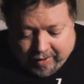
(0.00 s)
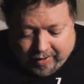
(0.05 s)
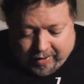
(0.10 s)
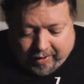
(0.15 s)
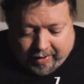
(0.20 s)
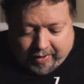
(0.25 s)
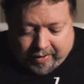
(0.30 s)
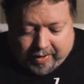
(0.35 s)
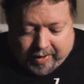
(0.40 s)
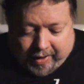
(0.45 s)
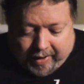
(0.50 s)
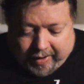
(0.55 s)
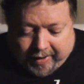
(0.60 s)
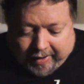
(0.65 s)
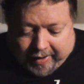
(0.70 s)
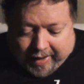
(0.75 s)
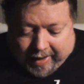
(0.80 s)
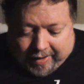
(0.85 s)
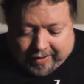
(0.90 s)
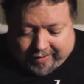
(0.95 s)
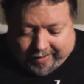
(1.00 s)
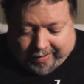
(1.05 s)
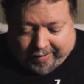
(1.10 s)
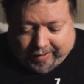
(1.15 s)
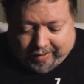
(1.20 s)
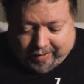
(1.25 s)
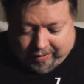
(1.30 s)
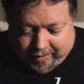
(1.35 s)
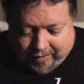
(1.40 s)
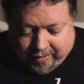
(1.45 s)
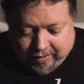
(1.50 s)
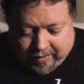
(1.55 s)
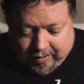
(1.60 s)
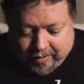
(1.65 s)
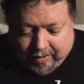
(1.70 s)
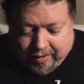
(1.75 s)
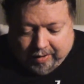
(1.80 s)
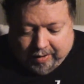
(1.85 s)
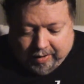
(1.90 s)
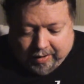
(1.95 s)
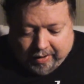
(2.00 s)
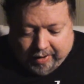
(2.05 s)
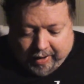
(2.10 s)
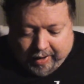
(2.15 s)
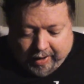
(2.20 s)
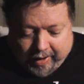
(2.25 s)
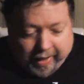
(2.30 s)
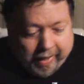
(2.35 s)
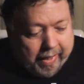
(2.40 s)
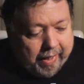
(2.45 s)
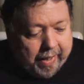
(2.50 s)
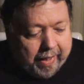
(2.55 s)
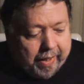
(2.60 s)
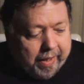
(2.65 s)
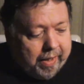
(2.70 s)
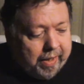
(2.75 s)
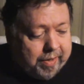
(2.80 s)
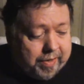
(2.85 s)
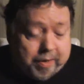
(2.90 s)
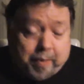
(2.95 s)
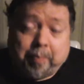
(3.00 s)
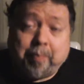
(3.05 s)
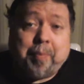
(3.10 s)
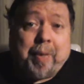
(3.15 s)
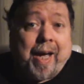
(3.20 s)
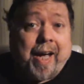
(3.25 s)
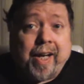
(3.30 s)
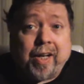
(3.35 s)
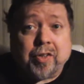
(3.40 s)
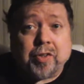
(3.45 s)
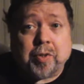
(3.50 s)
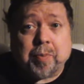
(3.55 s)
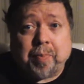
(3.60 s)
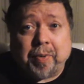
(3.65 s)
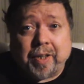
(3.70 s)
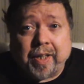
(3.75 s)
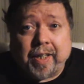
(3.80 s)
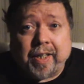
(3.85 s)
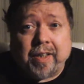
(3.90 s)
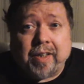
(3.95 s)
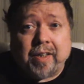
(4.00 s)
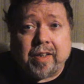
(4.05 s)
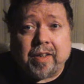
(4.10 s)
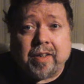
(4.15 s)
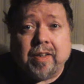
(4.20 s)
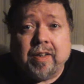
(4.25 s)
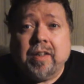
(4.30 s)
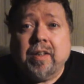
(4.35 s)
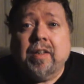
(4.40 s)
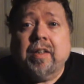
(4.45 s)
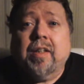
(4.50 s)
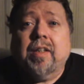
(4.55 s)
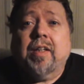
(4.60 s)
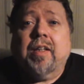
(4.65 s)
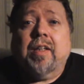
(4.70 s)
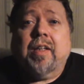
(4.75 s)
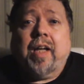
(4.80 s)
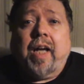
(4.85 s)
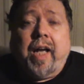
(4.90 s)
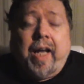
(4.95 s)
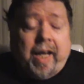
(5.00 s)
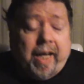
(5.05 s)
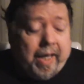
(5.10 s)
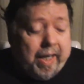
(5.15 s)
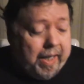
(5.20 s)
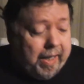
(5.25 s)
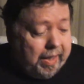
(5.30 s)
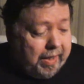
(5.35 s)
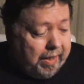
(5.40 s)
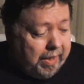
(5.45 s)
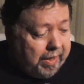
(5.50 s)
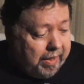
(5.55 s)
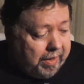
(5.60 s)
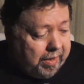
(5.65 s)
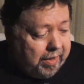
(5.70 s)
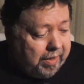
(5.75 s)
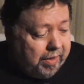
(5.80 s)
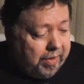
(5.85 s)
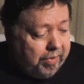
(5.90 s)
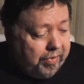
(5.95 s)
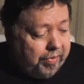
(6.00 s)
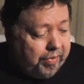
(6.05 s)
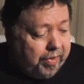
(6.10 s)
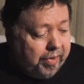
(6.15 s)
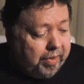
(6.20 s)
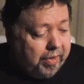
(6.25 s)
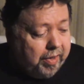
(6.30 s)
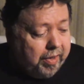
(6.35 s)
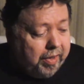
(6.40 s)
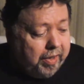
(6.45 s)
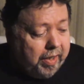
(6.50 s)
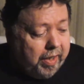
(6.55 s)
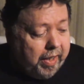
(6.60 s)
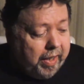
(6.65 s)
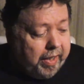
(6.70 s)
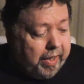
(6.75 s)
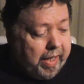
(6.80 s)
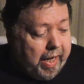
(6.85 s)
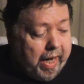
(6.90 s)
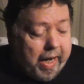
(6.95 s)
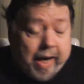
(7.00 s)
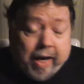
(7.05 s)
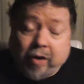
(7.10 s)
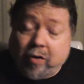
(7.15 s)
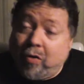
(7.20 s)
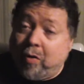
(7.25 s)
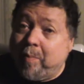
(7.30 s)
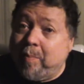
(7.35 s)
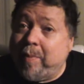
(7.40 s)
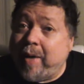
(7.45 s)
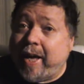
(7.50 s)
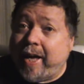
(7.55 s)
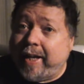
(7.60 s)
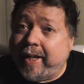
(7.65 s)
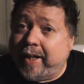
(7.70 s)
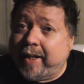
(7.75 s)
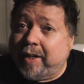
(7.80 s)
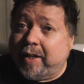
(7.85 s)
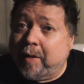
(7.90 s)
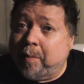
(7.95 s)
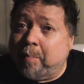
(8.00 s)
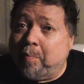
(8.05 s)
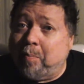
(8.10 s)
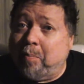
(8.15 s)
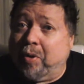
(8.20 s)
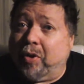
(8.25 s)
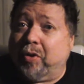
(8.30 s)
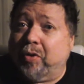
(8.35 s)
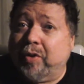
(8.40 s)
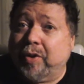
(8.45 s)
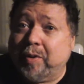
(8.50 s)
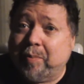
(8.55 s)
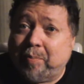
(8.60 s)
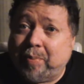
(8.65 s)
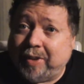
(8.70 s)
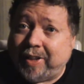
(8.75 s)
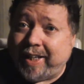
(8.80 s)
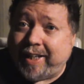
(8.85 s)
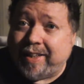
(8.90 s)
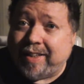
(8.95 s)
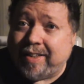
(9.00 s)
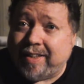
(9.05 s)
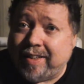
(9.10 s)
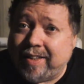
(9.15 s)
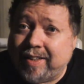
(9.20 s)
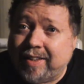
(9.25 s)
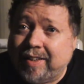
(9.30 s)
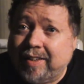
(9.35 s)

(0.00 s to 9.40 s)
It's a classic. And it's a pouch blend. And it is an aromatic barley blend